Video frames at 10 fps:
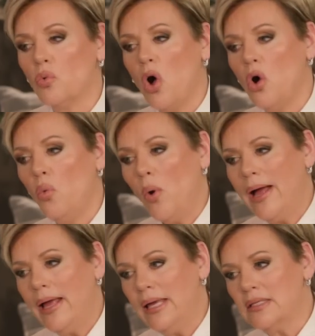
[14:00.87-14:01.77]
the wrong
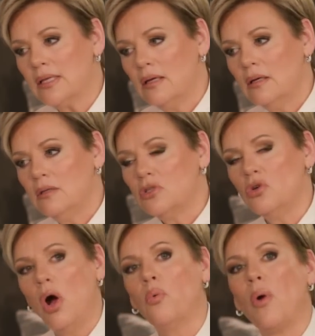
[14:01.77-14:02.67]
ways
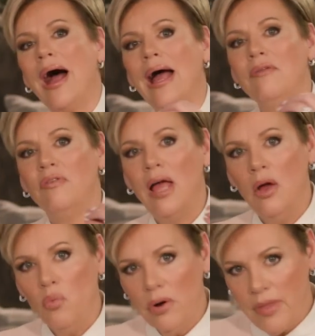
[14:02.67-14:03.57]
to arrive
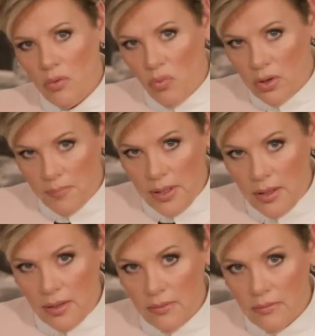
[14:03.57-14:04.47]
at where they want to
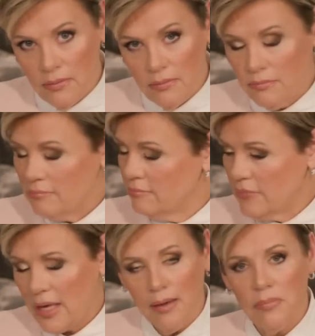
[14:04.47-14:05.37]
be.
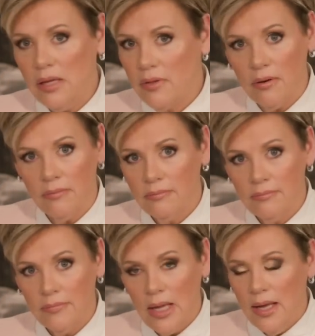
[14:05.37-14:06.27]
Can't be there.
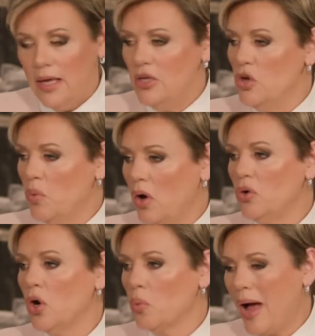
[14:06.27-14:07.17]
You
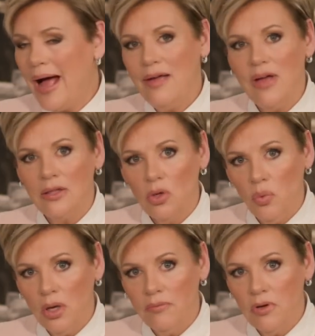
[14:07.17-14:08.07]
won't arrive at the
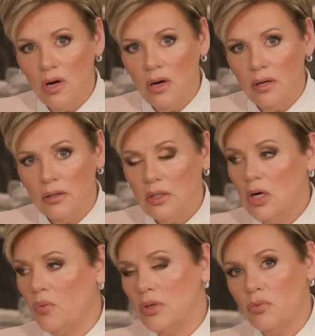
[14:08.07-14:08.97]
will of God
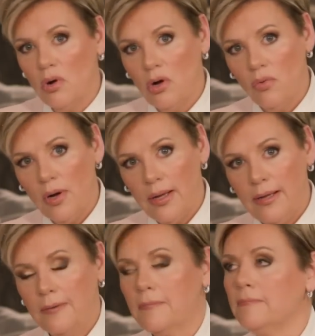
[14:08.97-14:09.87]
going the wrong way.